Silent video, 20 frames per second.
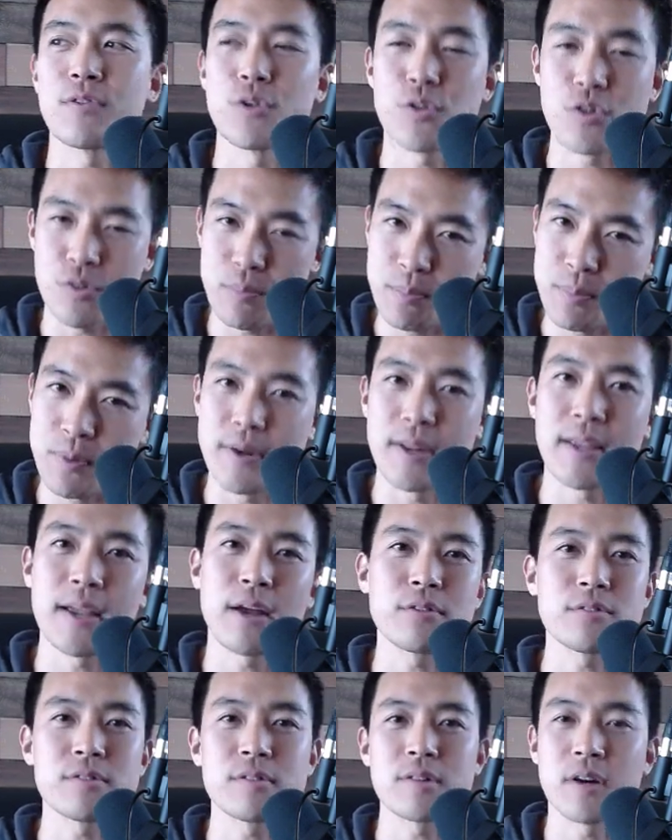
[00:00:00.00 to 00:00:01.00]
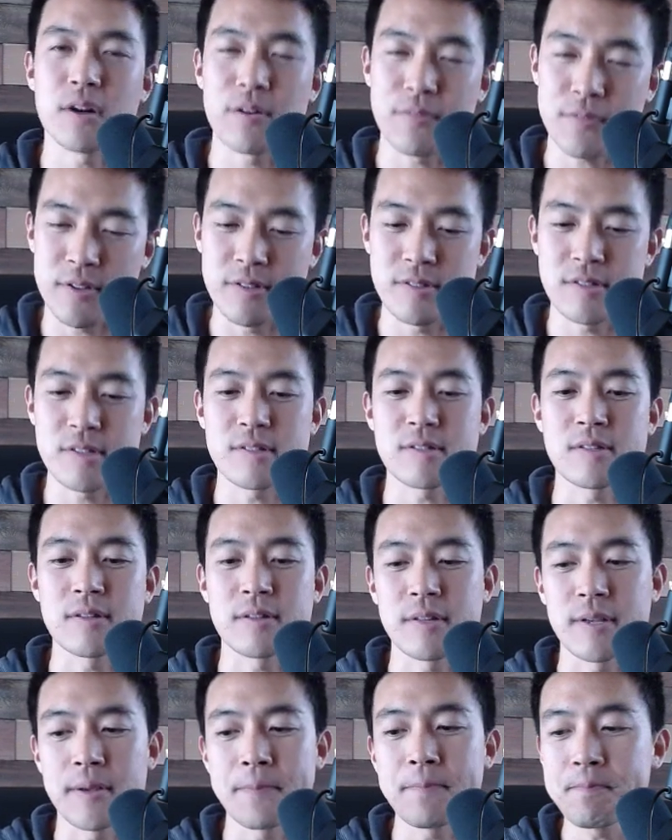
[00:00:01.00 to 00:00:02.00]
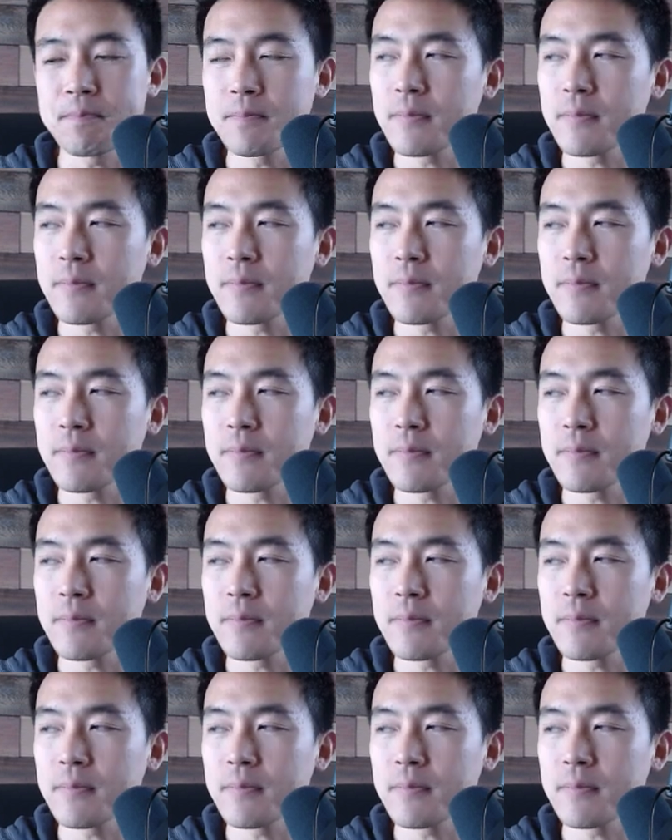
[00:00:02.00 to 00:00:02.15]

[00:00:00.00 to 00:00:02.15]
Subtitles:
you're just putting out stuff consistently.